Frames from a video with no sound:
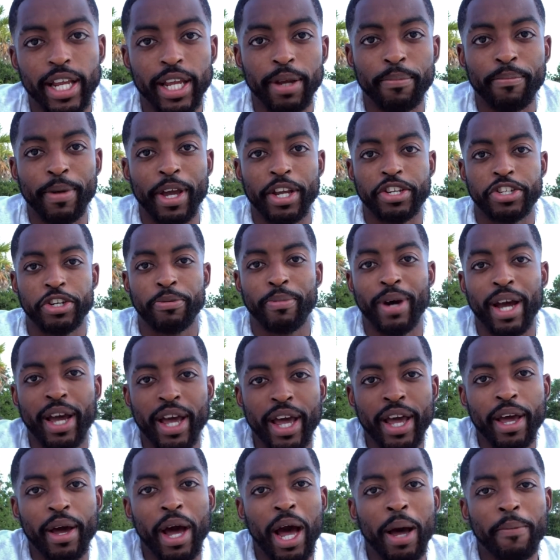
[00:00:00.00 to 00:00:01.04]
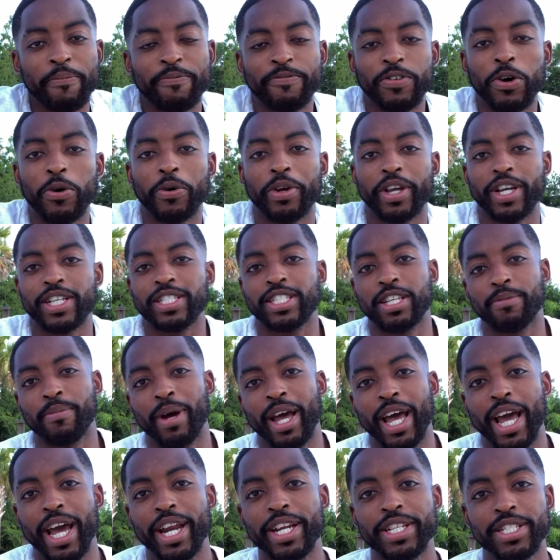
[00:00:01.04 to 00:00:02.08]
make sure I'm focused and my
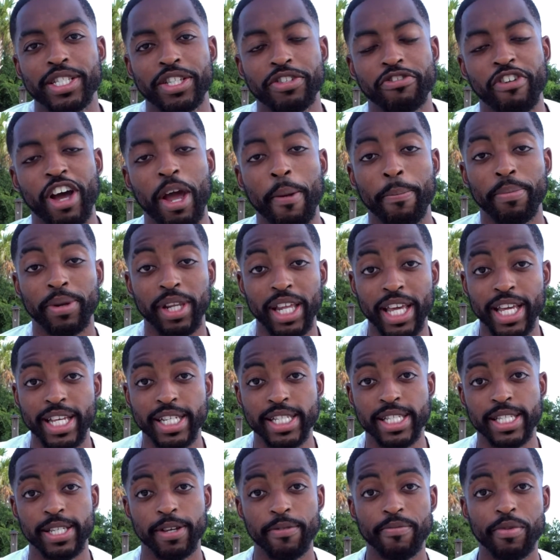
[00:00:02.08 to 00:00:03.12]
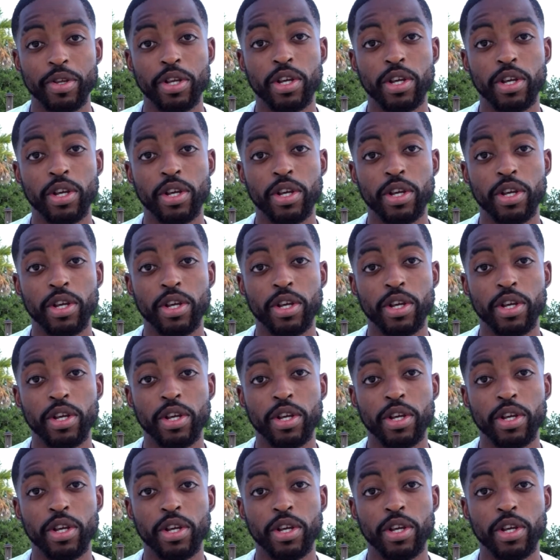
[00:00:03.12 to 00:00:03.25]
head is in the right place.